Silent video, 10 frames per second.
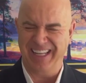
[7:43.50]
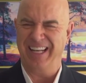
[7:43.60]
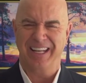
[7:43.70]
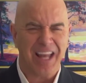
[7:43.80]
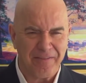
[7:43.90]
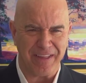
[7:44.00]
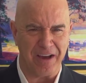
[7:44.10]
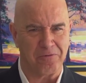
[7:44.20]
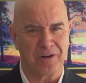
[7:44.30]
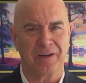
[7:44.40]
Love
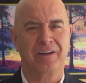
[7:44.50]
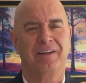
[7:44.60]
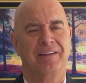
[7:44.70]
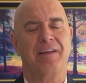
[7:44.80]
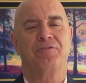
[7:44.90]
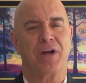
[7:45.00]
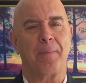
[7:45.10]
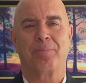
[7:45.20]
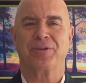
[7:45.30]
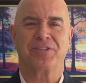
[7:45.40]
that word. They've dropped
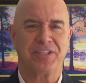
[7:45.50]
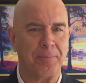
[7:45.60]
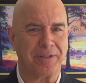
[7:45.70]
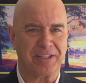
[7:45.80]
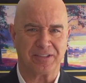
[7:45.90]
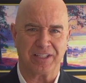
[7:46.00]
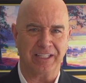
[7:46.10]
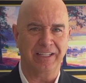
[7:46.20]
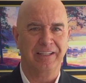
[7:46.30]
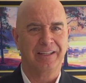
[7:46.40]
precipitously.
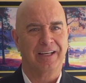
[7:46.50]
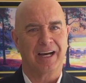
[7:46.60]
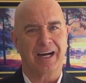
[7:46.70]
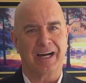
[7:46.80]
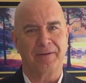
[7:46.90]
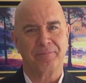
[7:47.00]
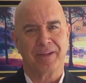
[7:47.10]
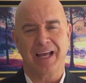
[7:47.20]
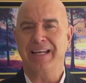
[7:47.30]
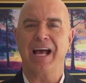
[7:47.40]
Um,
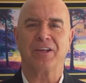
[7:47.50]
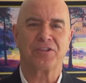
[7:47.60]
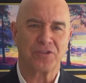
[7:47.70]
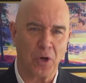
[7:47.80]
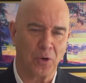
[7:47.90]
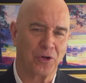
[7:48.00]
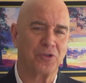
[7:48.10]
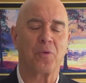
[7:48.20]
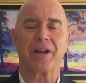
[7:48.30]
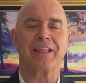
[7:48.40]
and now solar is
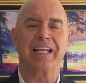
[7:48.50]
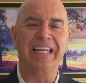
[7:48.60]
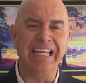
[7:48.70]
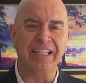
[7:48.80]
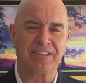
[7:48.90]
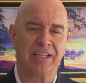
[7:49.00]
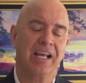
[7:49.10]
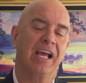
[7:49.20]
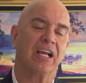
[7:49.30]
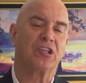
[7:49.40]
one of the least
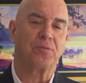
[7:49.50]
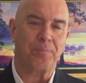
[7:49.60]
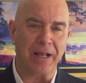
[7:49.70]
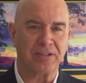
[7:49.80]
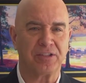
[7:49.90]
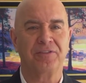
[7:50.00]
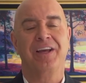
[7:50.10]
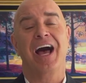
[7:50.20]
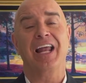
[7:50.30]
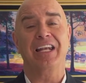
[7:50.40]
expensive
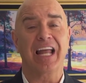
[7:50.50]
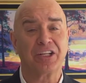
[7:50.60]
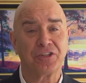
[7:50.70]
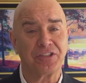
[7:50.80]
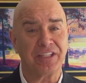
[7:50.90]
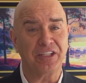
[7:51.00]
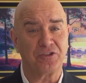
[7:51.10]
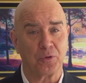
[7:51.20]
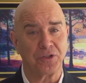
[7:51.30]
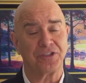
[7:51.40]
electricity
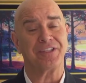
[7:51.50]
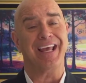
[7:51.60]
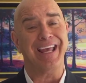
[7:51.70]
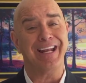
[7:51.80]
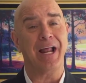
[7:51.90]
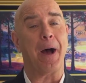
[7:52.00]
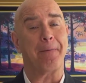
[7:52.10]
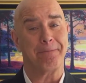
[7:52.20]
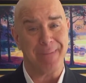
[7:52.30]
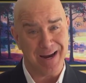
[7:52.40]
sources in
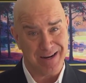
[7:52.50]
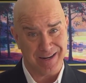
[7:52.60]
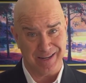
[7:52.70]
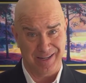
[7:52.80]
America.